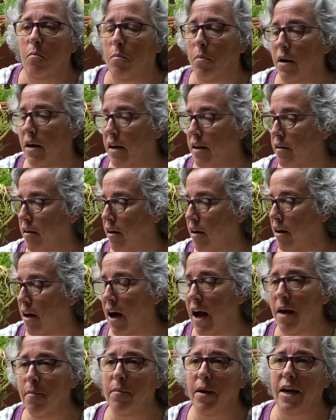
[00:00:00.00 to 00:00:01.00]
But
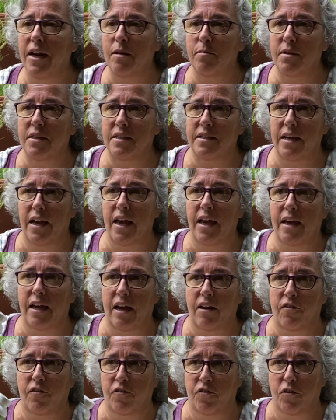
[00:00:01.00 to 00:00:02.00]
I made a mistake
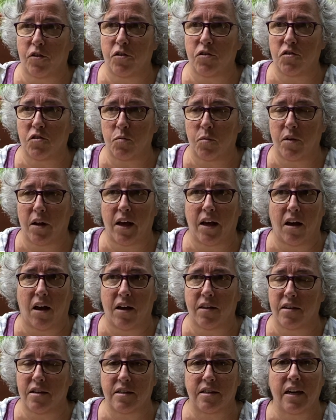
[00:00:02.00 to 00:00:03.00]
at first when I
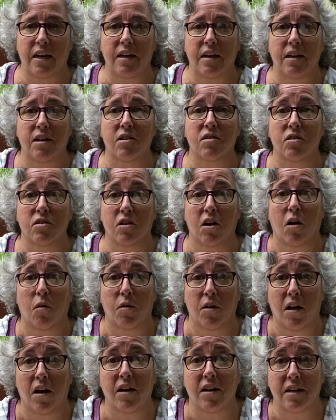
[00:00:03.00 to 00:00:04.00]
got this 8 years ago,
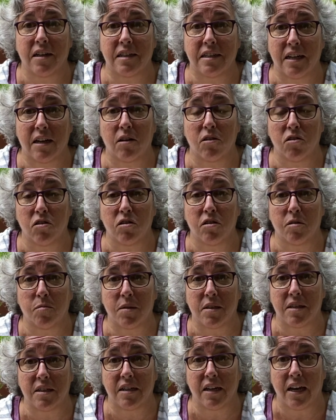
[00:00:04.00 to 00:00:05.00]
and I'm going to tell you the
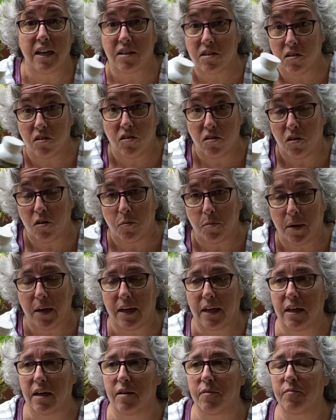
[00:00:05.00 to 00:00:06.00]
mistake so you don't
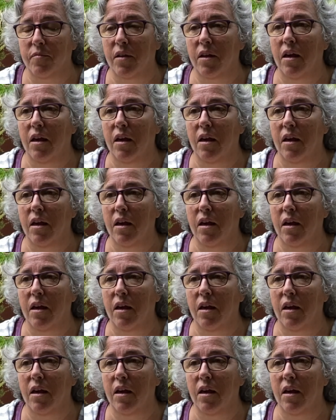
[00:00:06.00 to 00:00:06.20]
make it.